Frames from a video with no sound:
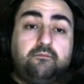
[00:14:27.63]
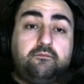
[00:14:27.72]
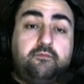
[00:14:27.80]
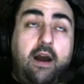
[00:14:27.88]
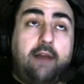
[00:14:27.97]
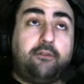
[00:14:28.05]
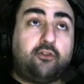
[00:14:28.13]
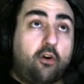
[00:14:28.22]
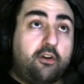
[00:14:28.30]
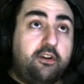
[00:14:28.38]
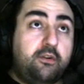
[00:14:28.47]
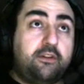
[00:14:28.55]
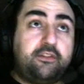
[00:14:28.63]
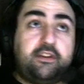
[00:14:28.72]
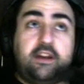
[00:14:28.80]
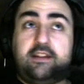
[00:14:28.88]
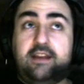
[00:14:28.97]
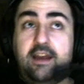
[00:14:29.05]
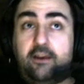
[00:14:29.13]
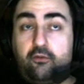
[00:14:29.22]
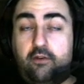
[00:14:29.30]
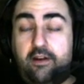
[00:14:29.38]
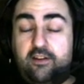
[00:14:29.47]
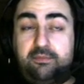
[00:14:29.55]
5-star units to get the
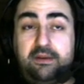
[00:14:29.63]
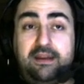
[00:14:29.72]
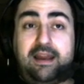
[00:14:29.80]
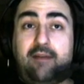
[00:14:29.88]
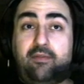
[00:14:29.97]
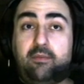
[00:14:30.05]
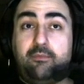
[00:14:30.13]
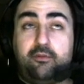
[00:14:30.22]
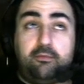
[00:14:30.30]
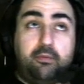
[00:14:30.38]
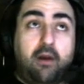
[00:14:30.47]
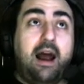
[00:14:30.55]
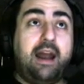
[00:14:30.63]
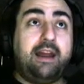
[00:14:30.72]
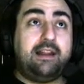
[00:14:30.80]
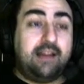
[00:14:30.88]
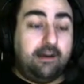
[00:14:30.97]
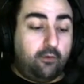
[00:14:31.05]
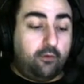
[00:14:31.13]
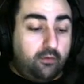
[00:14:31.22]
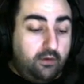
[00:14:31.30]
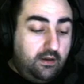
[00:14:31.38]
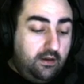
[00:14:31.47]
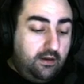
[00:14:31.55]
extra HP, have them super high in level
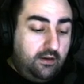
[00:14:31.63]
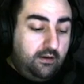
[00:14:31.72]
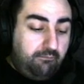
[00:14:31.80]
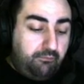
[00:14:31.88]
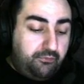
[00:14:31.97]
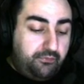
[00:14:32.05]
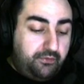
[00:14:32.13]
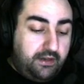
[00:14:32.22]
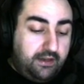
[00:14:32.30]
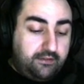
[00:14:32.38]
to get